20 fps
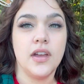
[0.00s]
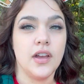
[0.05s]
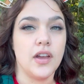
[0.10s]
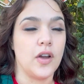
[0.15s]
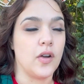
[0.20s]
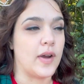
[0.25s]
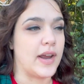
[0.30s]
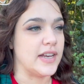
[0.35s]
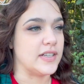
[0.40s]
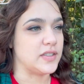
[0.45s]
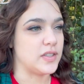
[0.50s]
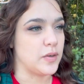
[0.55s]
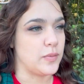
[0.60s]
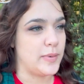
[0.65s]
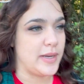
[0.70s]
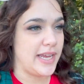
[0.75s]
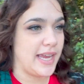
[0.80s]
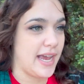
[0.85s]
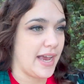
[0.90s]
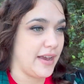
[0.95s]
Okay, so
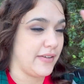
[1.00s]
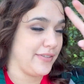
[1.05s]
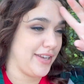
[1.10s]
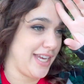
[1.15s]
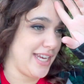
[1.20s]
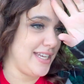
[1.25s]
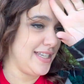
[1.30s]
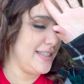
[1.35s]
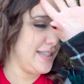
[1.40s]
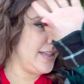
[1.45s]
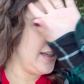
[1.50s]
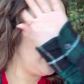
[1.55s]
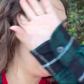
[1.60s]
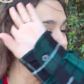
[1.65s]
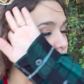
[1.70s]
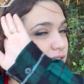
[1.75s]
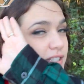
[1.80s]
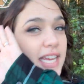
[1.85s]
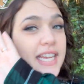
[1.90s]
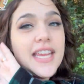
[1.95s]
we have eaten,
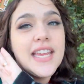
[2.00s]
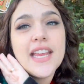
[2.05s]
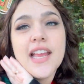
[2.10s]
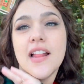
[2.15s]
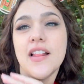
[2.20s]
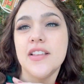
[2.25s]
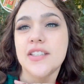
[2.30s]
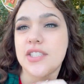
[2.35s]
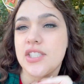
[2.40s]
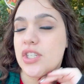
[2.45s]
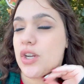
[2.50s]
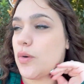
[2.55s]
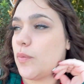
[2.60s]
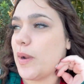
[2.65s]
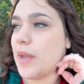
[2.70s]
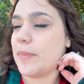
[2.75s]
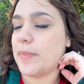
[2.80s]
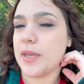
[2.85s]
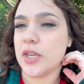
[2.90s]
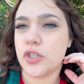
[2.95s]
we've taken Kala's Snow
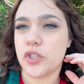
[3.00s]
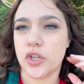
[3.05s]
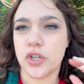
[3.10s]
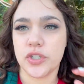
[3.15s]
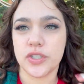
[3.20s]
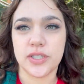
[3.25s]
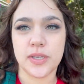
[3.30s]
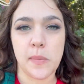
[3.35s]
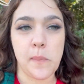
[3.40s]
White pictures.